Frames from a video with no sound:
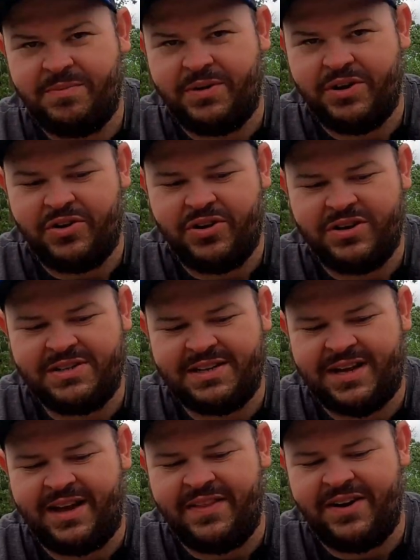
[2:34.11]
put your
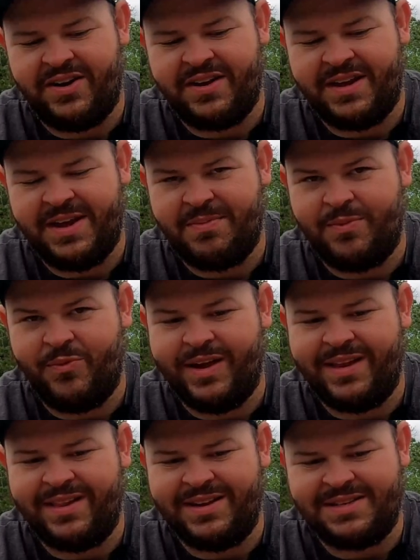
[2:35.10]
hooks on there to keep them
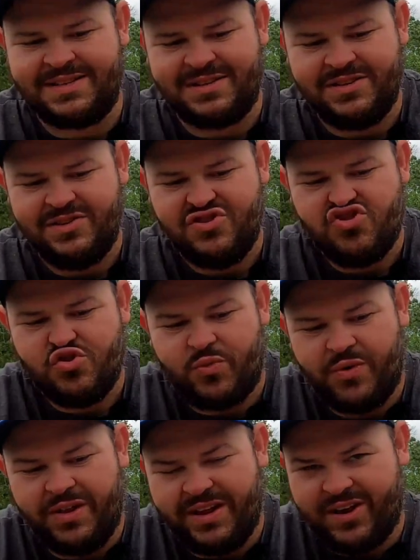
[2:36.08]
weedless.
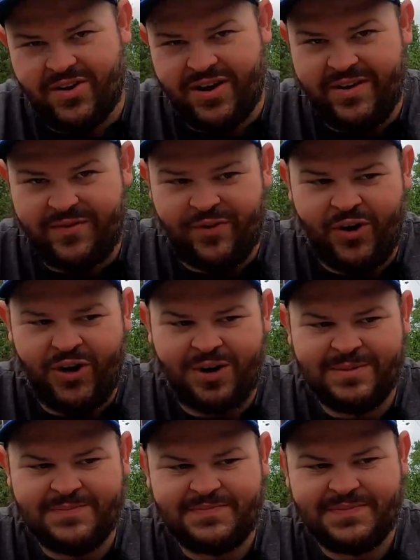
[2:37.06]
Really great
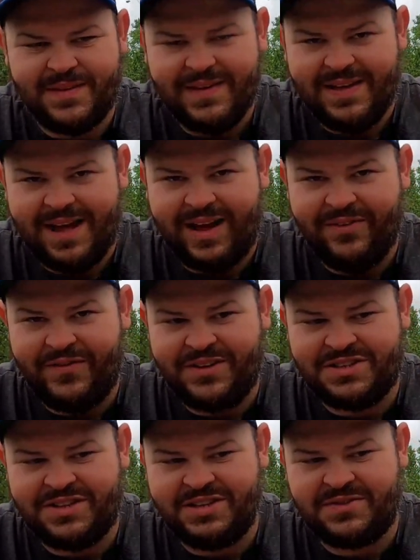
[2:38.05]
frog. I
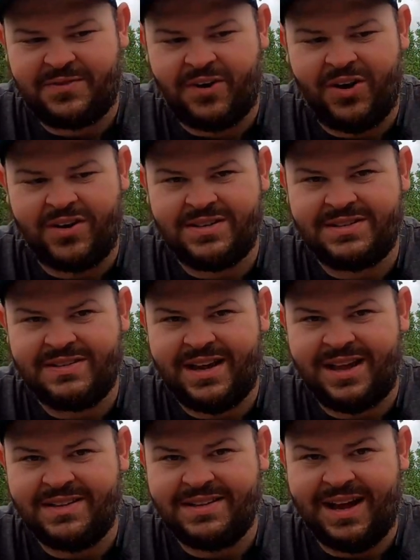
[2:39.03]
fished these frogs
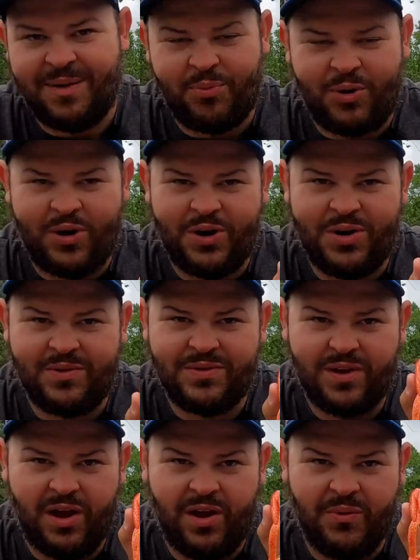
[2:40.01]
on top water
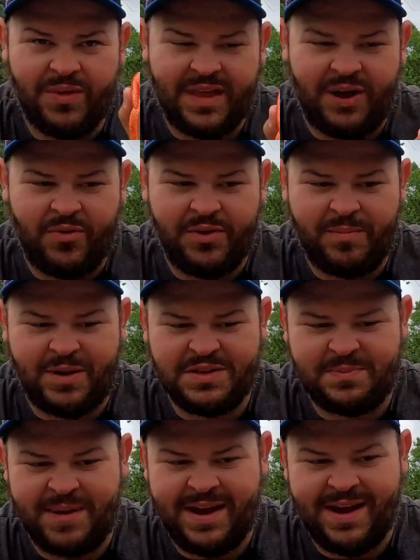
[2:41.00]
without the
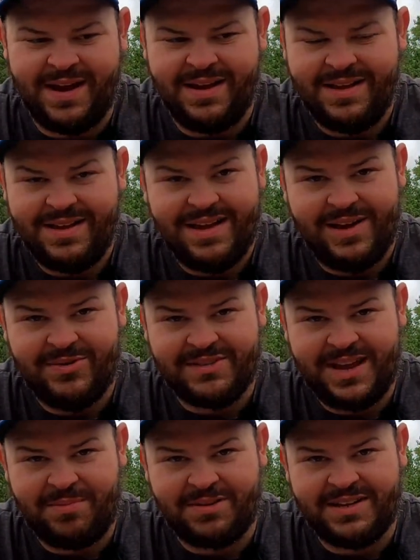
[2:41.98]
buzz bait and
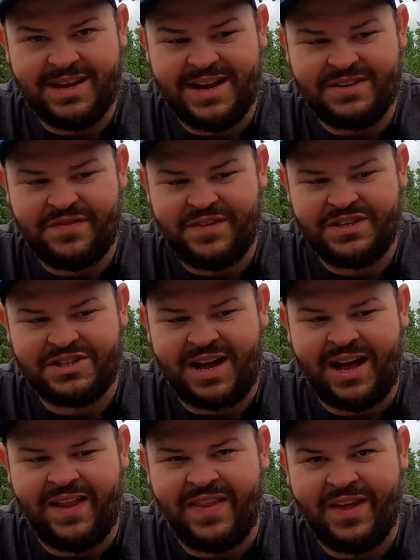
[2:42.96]
was able to catch fish
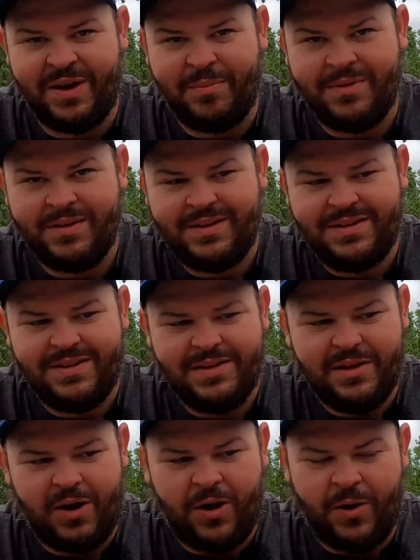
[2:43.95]
on them.
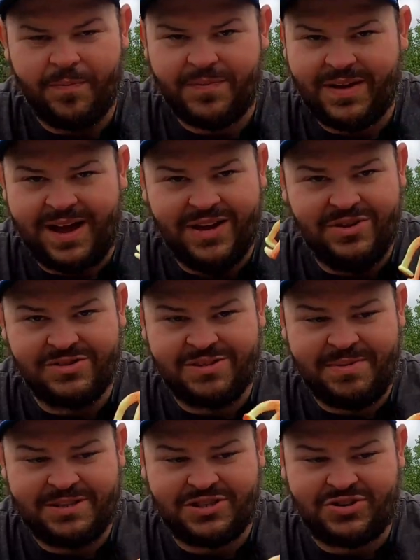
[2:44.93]
I used
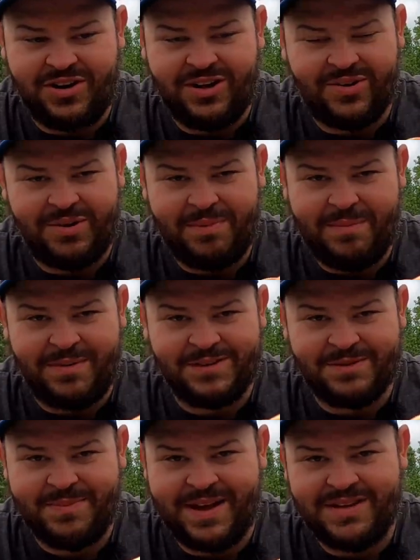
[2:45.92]
them as a trailer on my
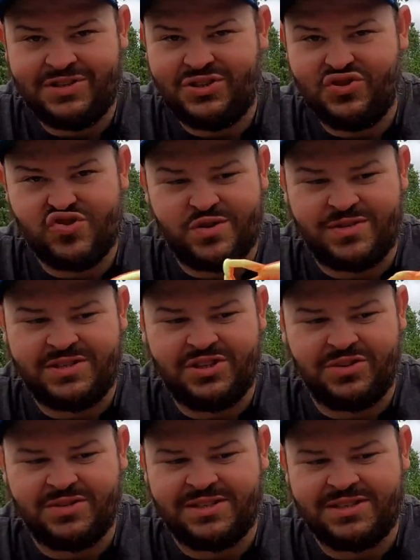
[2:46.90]
buzz bait too, and it's
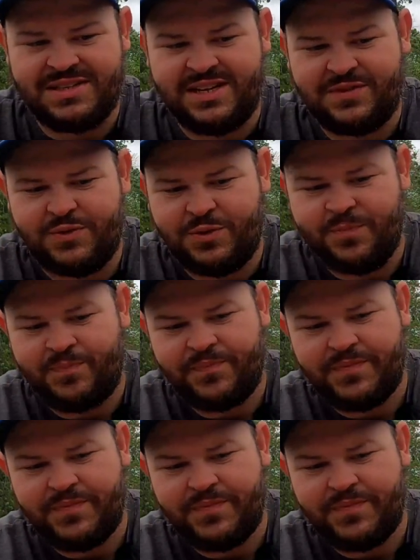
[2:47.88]
still successful.